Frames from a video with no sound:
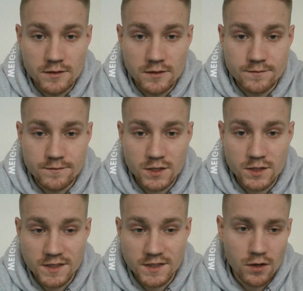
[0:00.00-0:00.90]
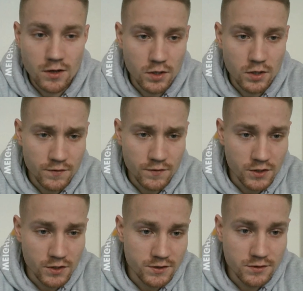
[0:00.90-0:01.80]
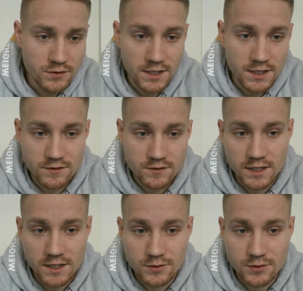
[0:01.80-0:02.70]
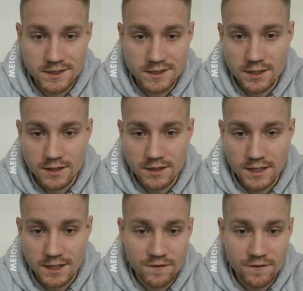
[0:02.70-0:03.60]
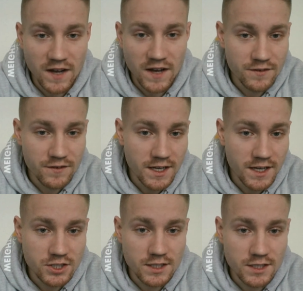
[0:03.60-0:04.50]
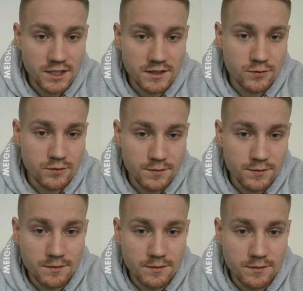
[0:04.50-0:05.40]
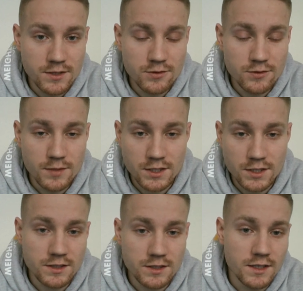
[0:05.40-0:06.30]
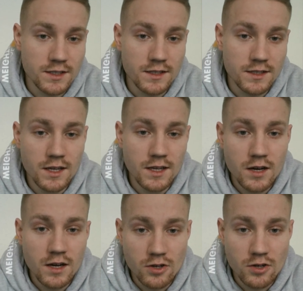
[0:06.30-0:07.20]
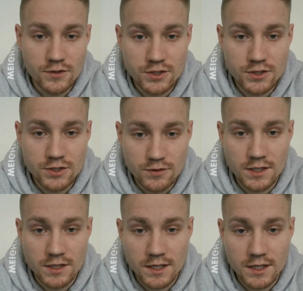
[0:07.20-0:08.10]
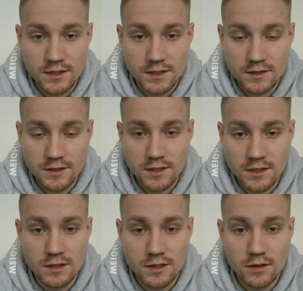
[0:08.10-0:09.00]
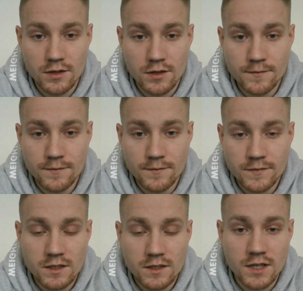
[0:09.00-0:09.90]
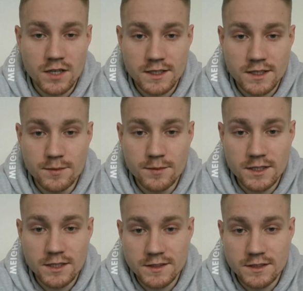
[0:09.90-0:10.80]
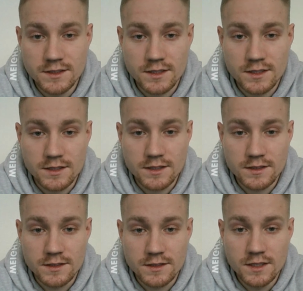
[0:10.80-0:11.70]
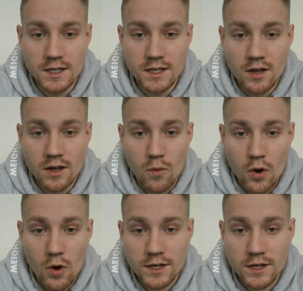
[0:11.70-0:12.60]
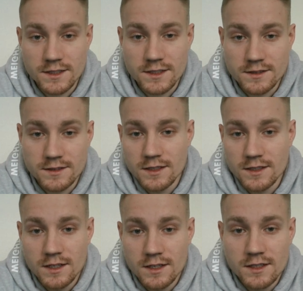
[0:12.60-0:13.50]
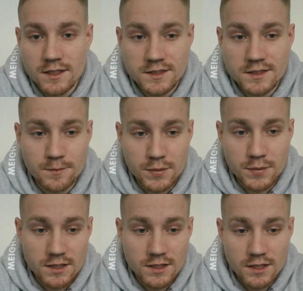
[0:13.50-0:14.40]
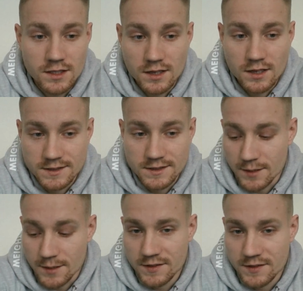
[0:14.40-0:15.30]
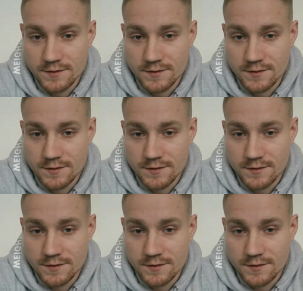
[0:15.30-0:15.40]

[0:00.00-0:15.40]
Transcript: Because I don't want to force too much. If I increase about like 5 kg, this would be maybe too much. And then I overshoot and need a deload. So I keep it easy and work in simple little steps.